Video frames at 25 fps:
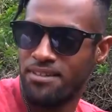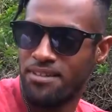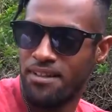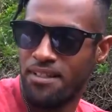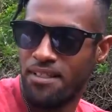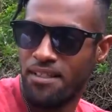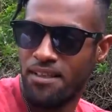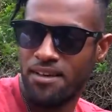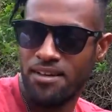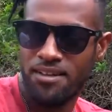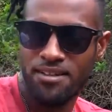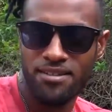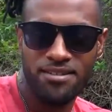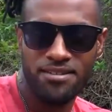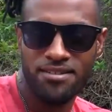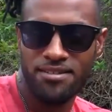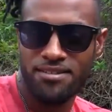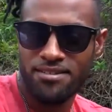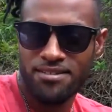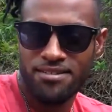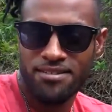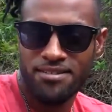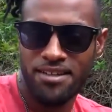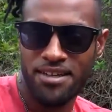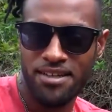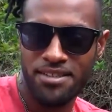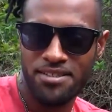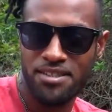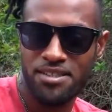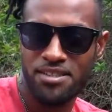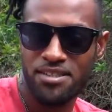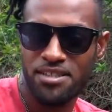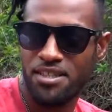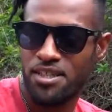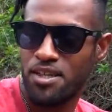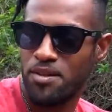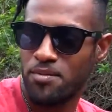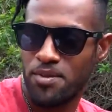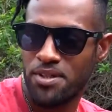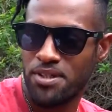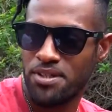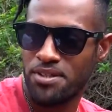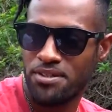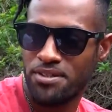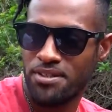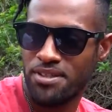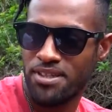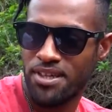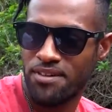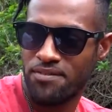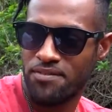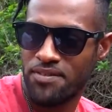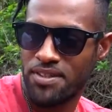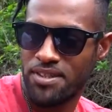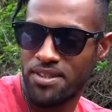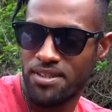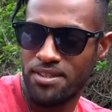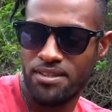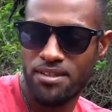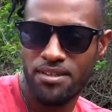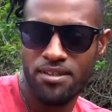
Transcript: Right. Guys are sitting up there doing nothing.